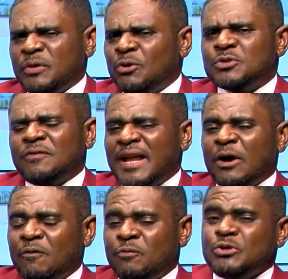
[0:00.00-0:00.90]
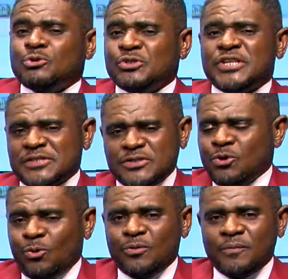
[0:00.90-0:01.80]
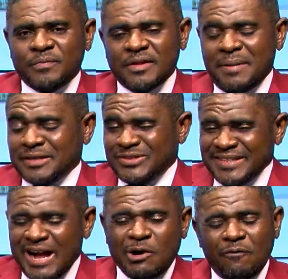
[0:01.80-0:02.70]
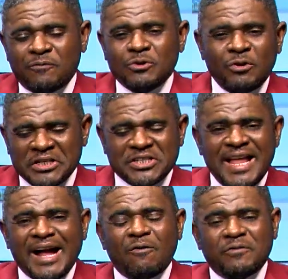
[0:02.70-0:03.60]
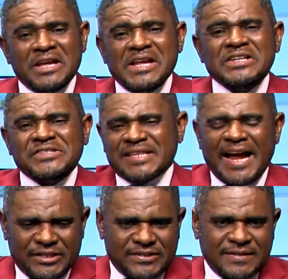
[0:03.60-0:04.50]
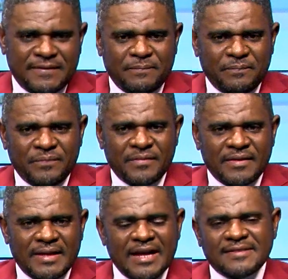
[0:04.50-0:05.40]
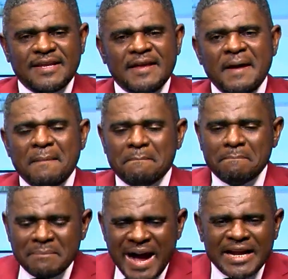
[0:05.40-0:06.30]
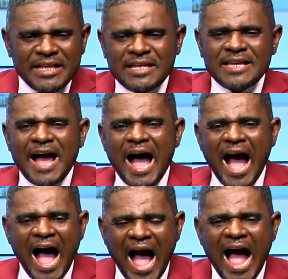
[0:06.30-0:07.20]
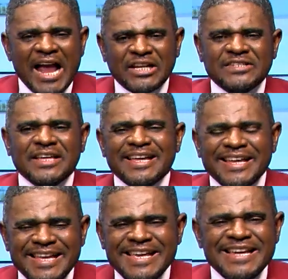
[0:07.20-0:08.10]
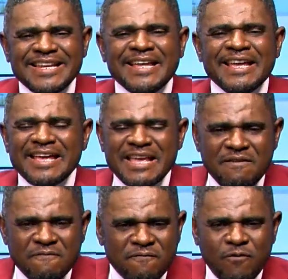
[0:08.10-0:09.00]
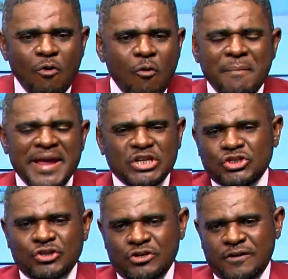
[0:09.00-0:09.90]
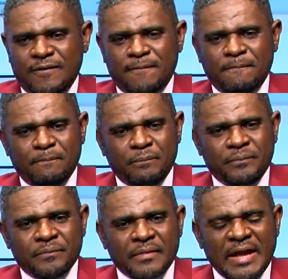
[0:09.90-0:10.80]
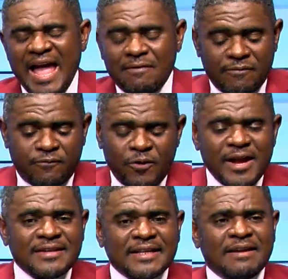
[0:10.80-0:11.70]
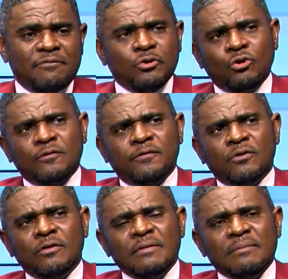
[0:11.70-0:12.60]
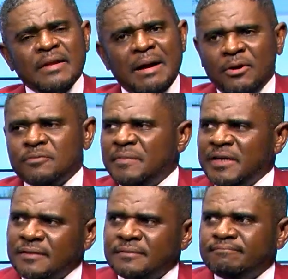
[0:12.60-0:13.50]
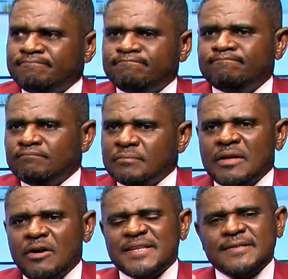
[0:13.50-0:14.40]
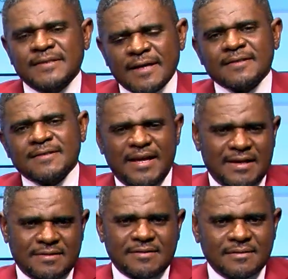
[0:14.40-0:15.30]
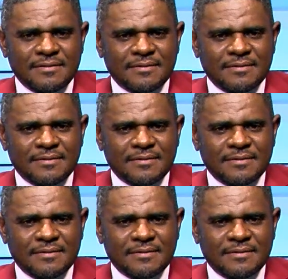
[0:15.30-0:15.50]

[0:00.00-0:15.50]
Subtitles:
because of lack of resources, no, but lack of knowledge, lack of insight. I say, money hides in information. I have a friend that I've known for about maybe, I would say 6 years.